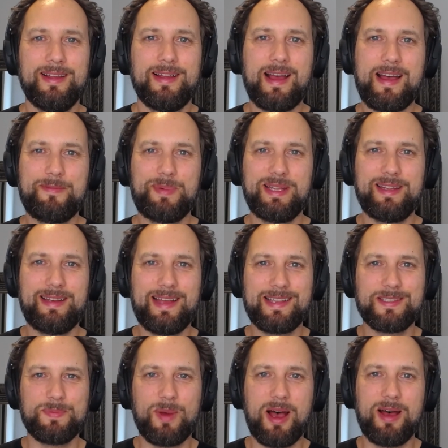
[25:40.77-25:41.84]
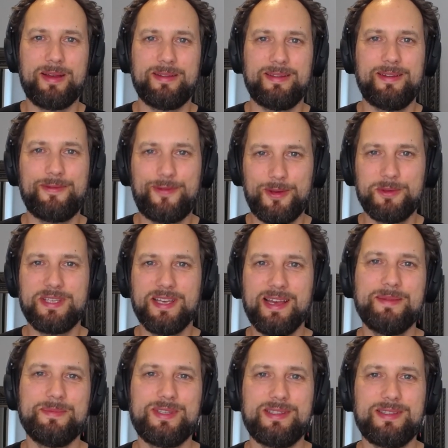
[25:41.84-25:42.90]
I've been in that spot a few
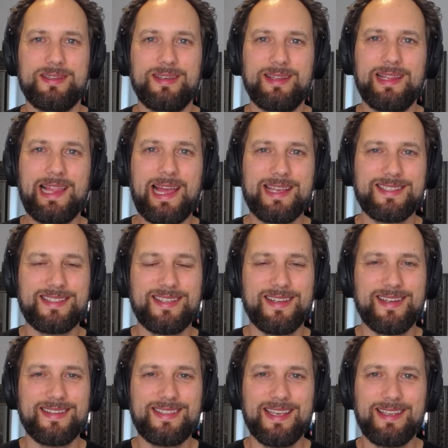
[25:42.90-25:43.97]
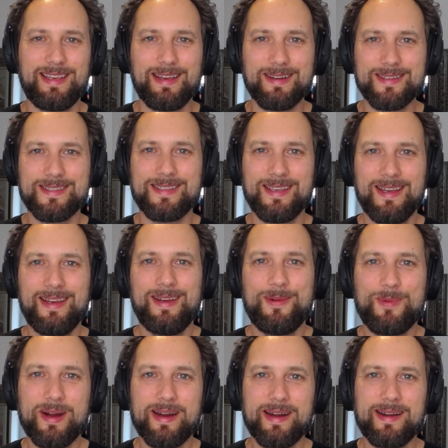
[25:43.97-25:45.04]
times in the last 10 years
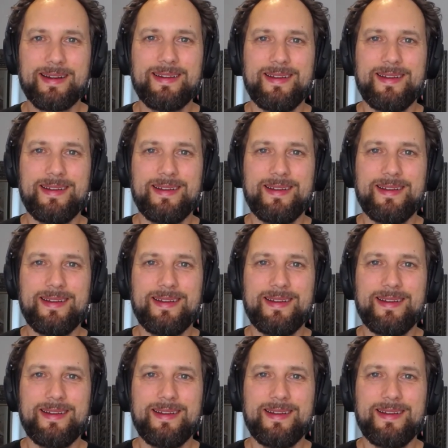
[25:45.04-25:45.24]
where